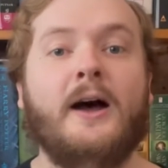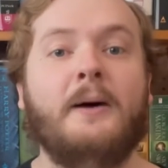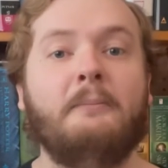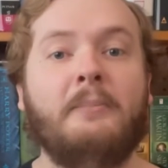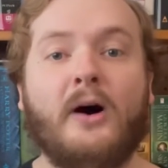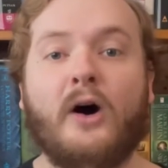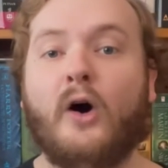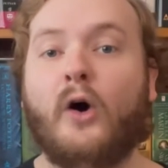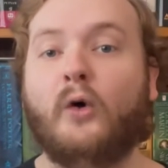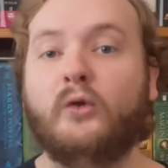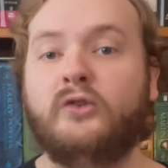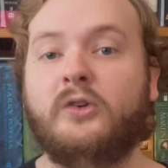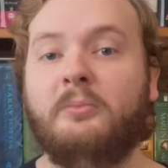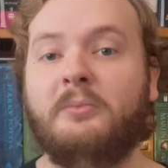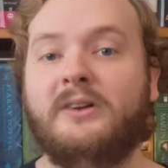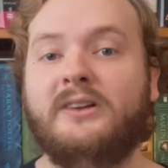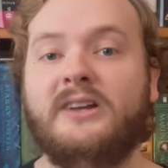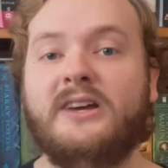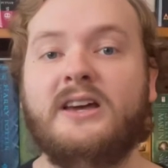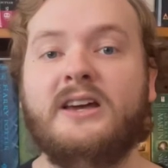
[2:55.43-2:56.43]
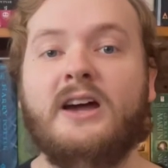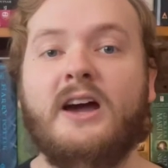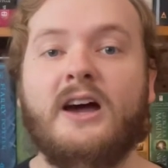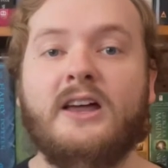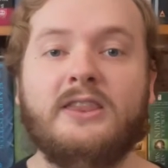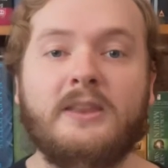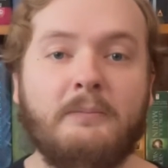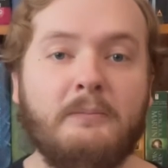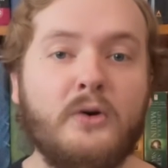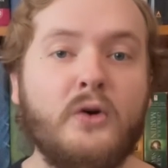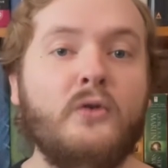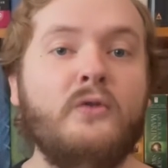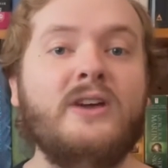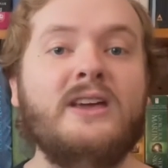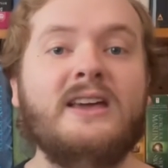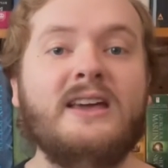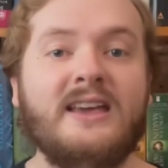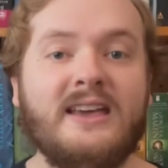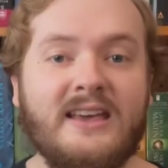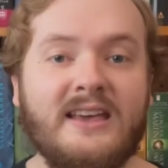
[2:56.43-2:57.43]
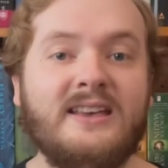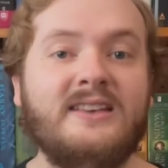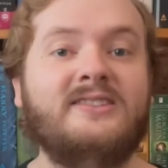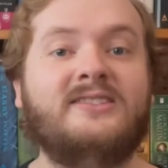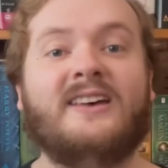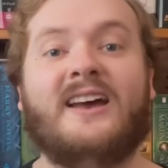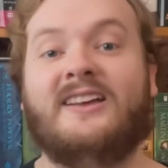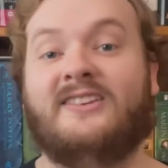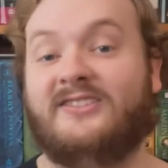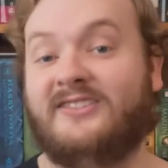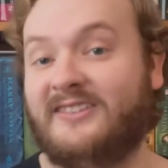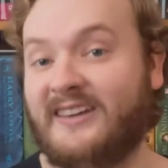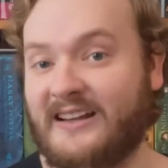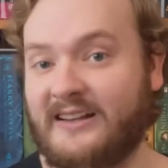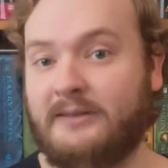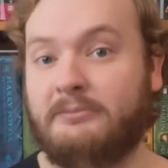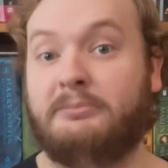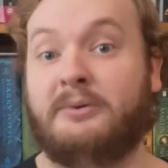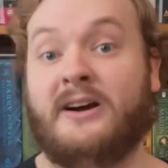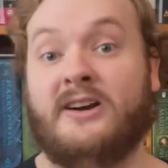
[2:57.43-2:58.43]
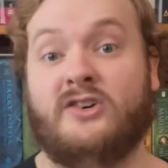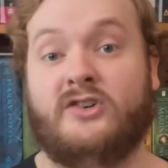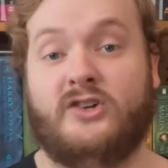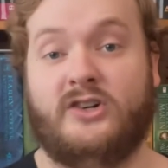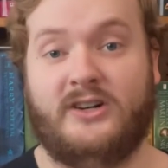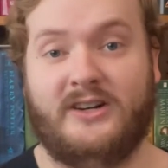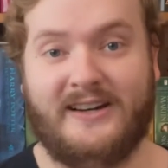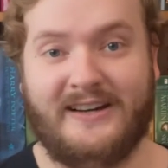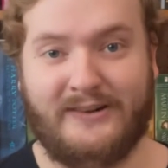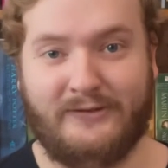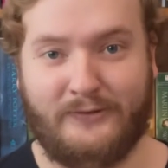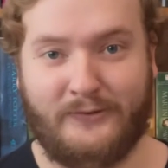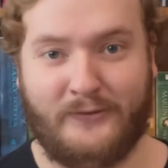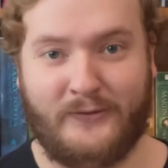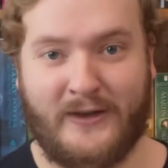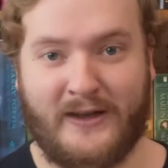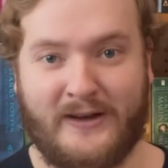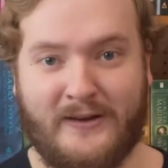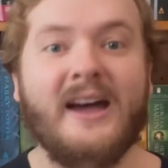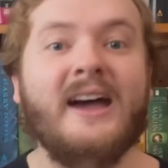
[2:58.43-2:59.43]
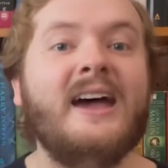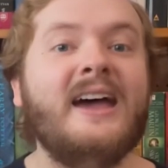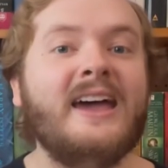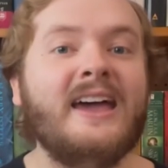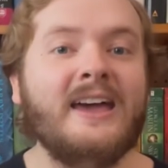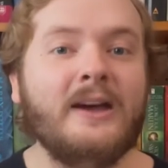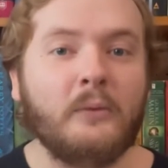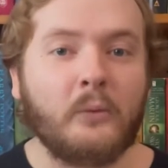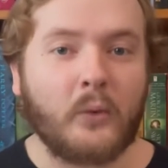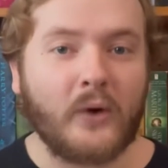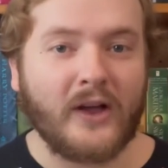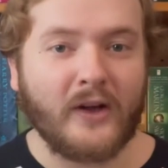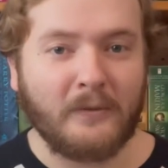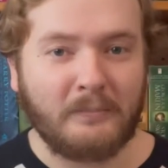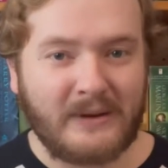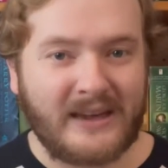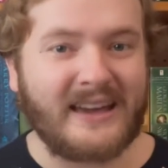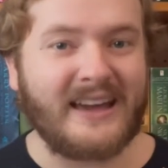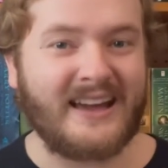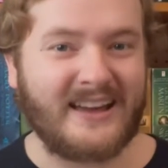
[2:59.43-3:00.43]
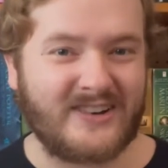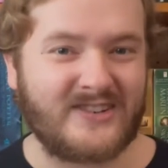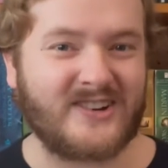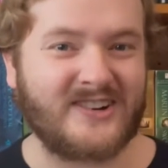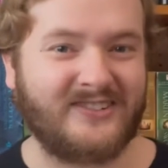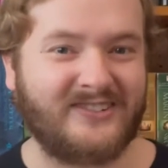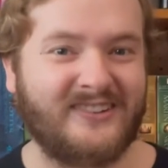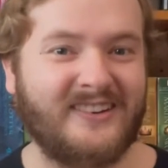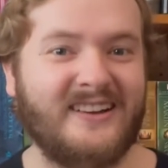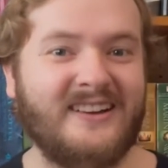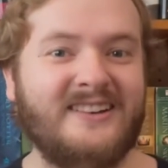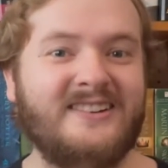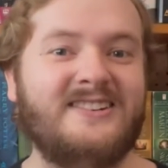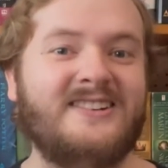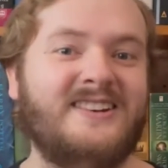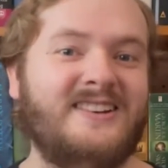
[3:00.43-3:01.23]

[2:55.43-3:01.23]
But ultimately, the movie is a celebration of film. It will be interesting to